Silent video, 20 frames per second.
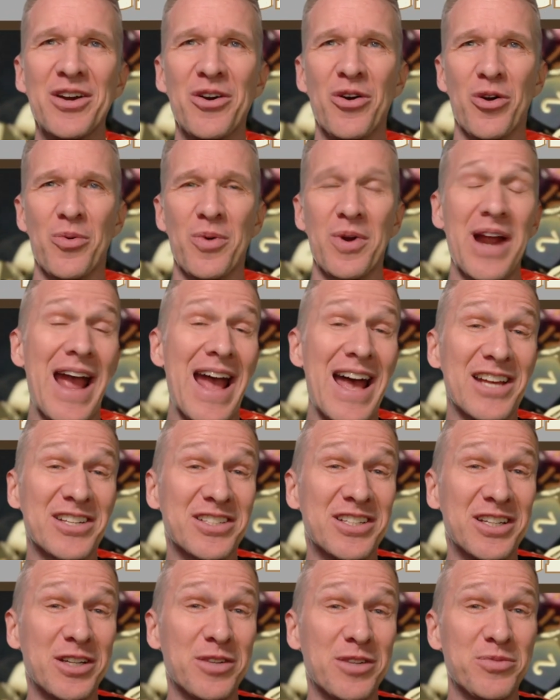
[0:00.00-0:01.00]
or we're
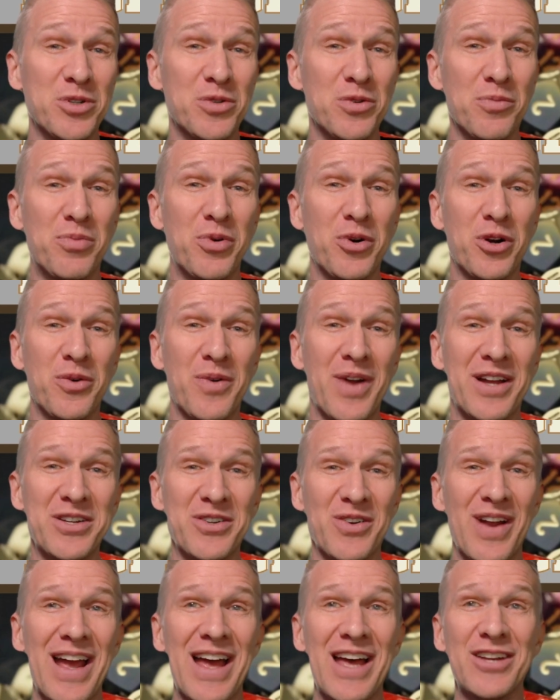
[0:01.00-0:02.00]
asking you to put around
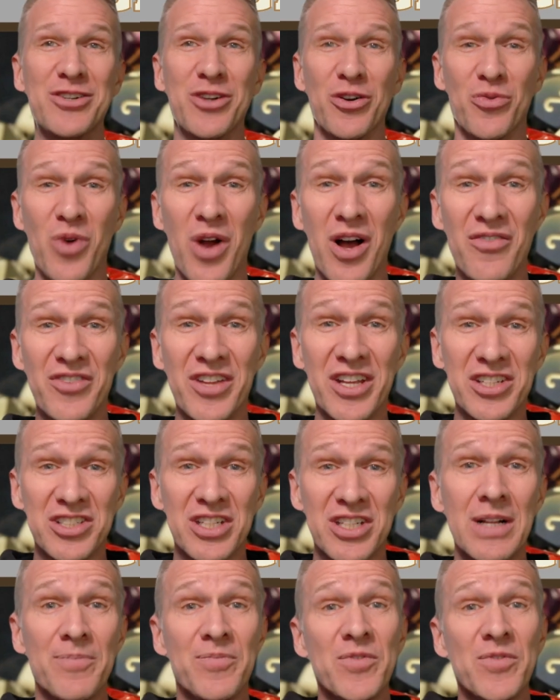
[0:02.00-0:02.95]
your head to run this.